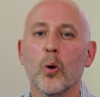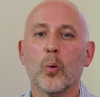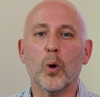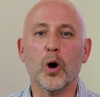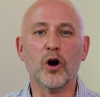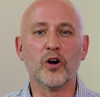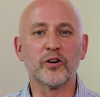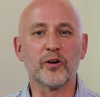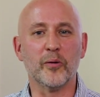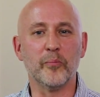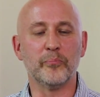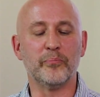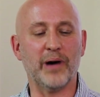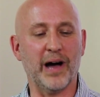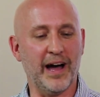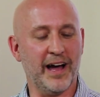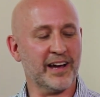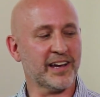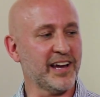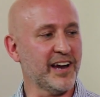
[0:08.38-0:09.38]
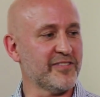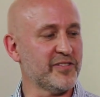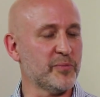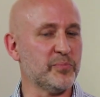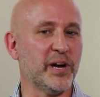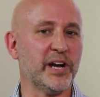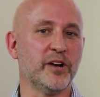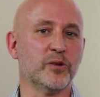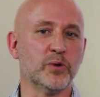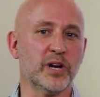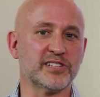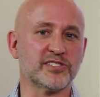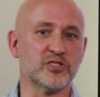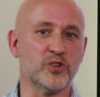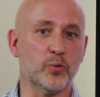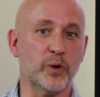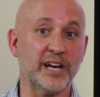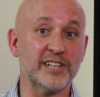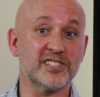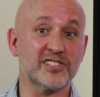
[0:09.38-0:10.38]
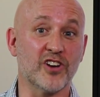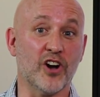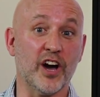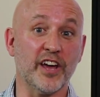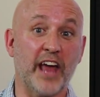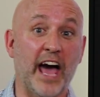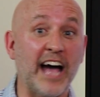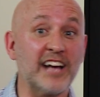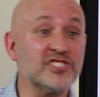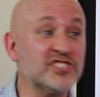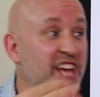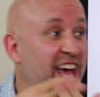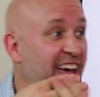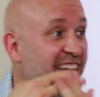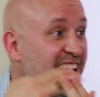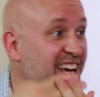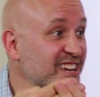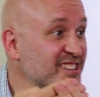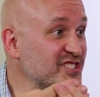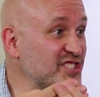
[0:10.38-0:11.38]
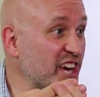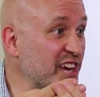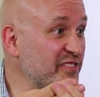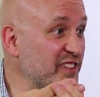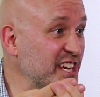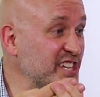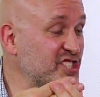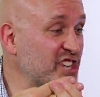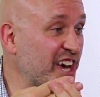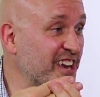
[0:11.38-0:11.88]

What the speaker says: Welcome back, everybody. Russell Westcott. Hashtag JV